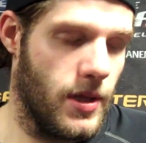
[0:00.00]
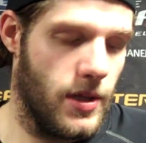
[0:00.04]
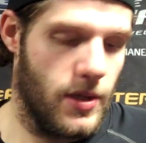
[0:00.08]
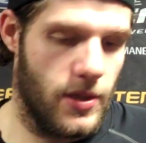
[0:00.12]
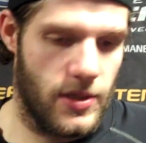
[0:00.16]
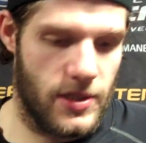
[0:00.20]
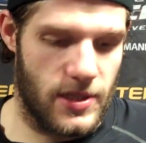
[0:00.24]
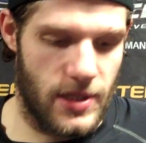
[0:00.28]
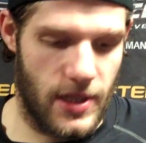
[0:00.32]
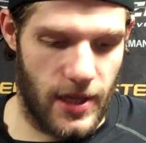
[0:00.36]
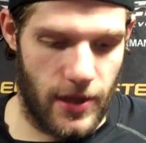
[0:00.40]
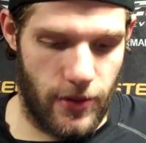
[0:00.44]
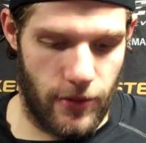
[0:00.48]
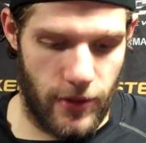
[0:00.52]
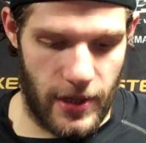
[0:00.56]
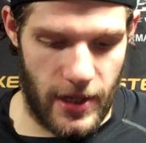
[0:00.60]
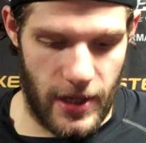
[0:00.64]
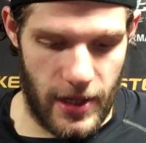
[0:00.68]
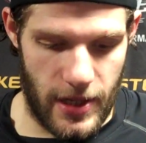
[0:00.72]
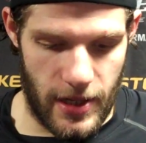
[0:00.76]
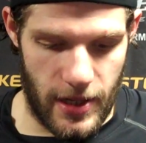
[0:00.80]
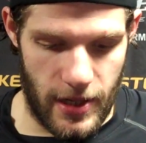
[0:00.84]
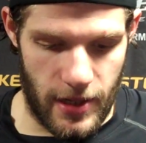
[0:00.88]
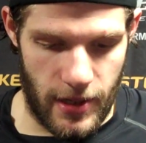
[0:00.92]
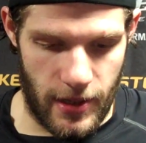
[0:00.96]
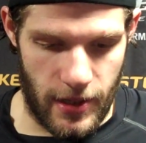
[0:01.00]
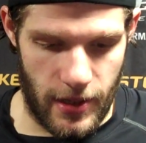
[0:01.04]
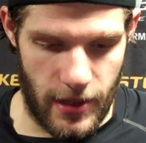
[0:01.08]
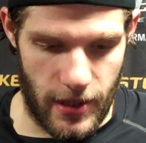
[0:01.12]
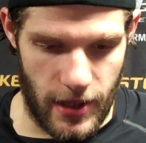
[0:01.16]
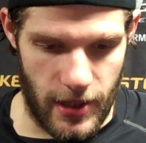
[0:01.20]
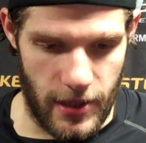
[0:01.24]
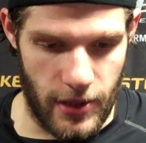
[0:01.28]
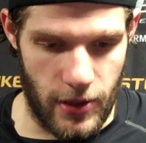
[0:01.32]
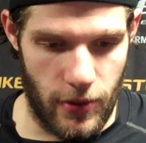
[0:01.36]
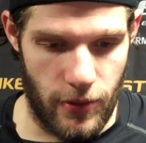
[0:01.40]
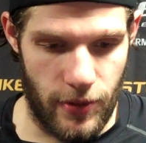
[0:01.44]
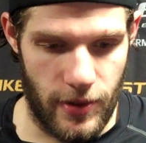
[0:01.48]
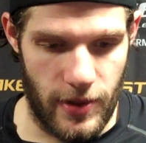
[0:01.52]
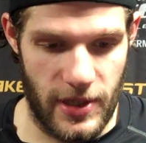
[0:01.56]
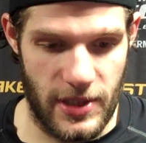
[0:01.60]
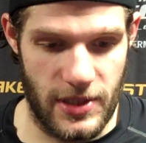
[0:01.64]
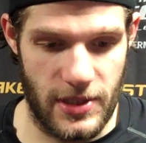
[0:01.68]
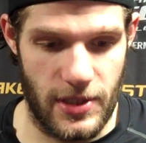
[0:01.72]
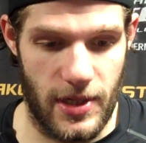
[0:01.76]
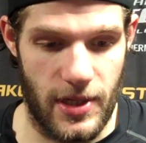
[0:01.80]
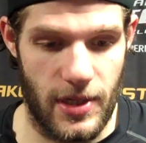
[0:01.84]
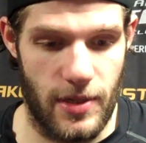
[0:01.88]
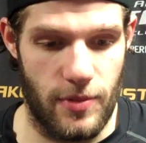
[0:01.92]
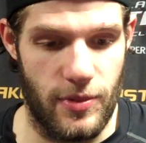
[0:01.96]
looks like we, uh, I know where
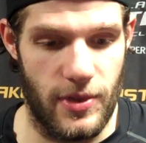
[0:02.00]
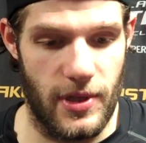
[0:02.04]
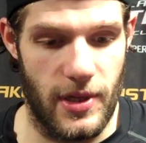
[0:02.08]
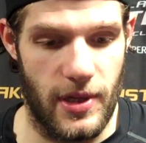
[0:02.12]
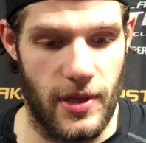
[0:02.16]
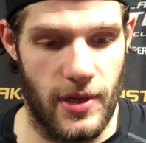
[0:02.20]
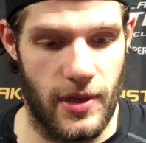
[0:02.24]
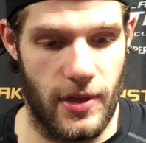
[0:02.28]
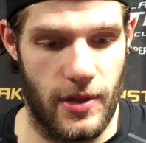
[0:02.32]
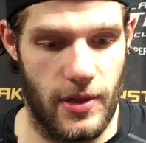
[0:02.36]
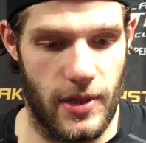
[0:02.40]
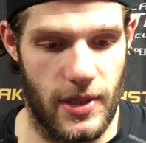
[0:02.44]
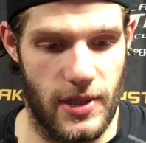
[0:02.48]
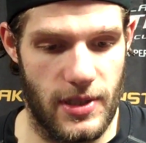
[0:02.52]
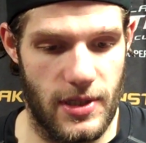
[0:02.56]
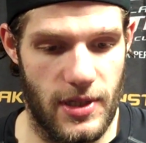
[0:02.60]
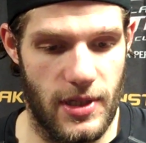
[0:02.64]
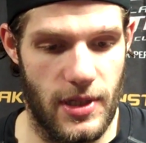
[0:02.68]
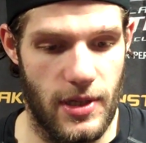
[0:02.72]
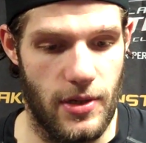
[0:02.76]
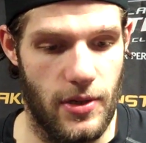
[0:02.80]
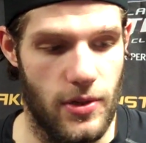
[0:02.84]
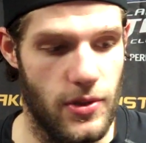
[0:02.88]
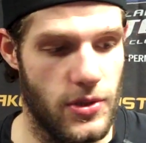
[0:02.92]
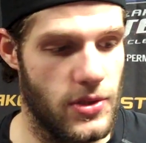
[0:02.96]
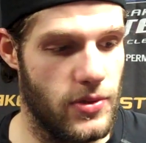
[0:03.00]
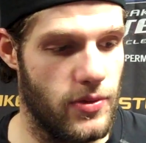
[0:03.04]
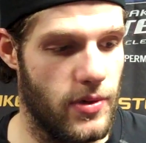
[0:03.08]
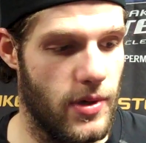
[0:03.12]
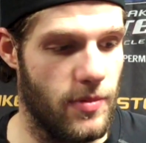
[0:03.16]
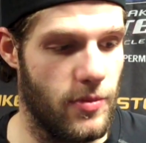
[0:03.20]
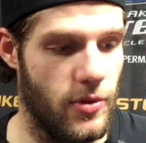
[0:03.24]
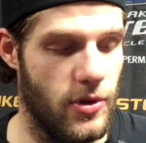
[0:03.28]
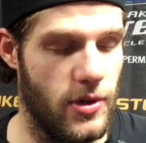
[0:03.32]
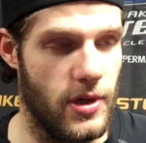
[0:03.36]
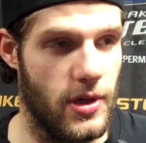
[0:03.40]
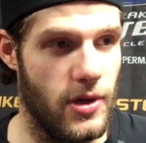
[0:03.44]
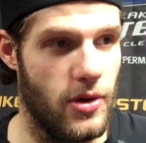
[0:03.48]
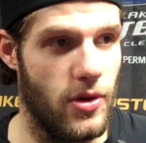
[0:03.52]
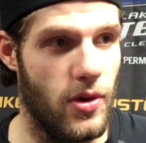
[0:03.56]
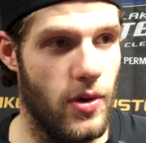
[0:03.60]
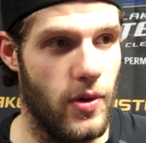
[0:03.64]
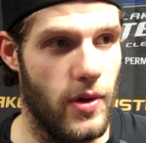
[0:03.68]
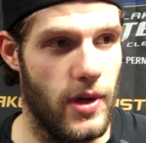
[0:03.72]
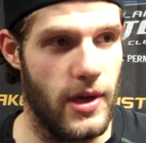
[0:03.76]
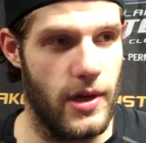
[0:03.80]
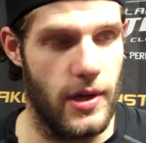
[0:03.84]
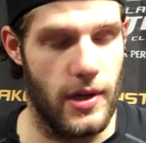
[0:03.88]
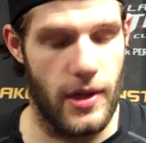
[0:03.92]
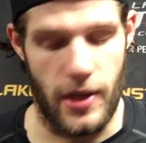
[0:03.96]
he's going to be because he knows where I'm going to
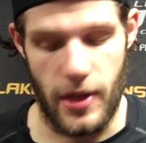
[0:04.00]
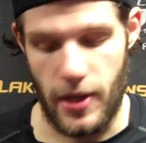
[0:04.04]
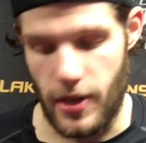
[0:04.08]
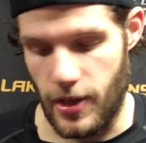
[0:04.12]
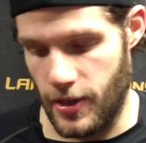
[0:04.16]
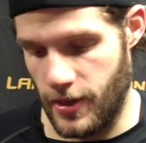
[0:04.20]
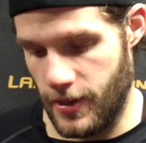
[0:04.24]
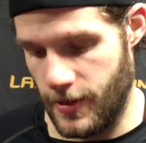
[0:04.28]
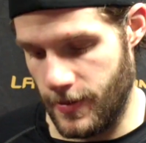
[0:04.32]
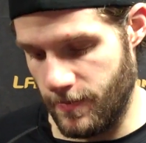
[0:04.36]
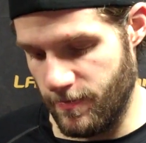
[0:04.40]
go, and uh,